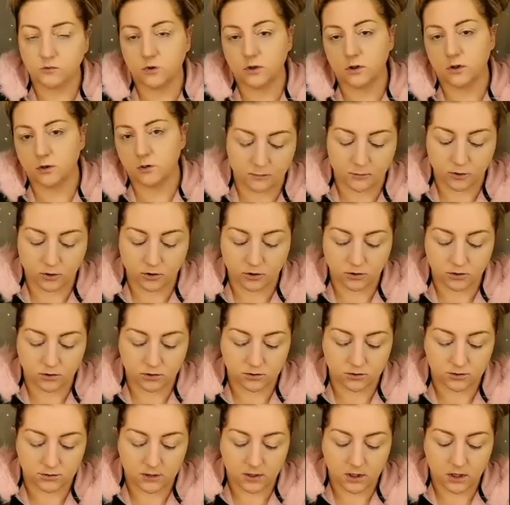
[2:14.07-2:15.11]
rain
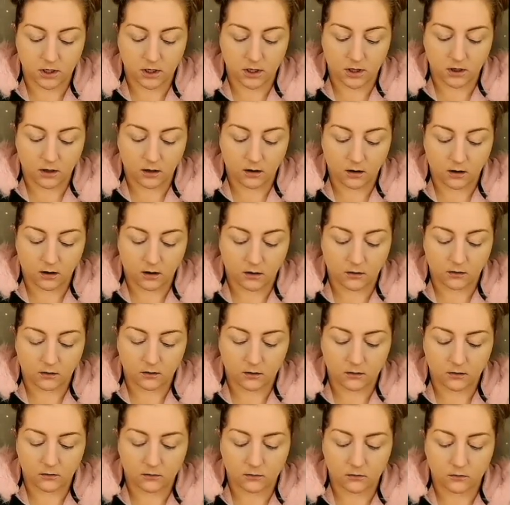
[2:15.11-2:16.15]
brushes and
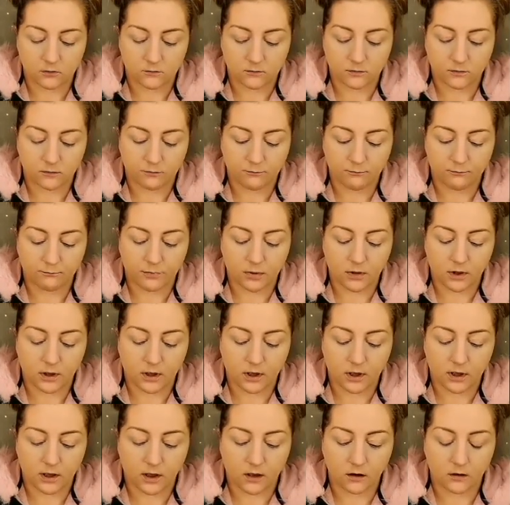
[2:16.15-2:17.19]
get a little bit of
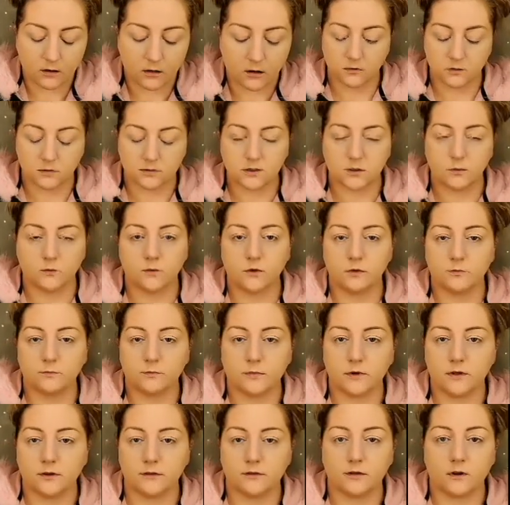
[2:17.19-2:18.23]
black because I want to
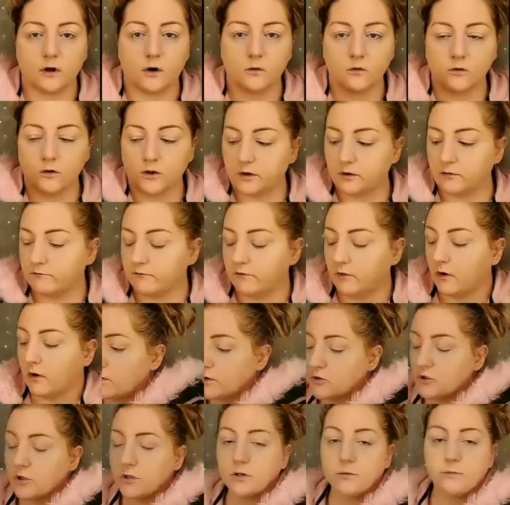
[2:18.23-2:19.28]
make the outline of, I
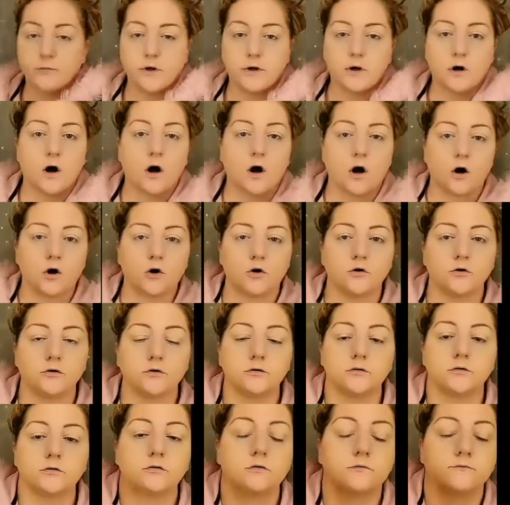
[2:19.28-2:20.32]
want to try to make a
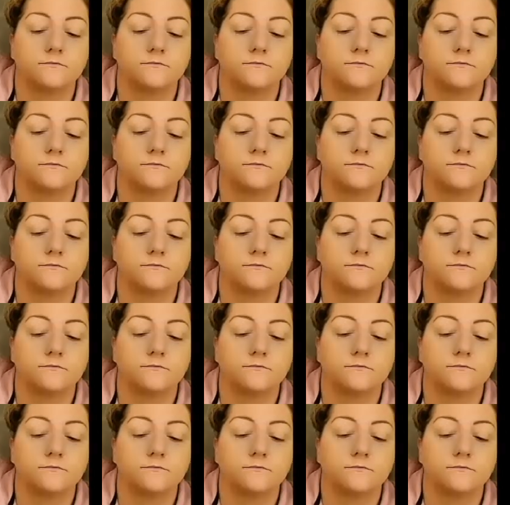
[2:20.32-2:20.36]
heart.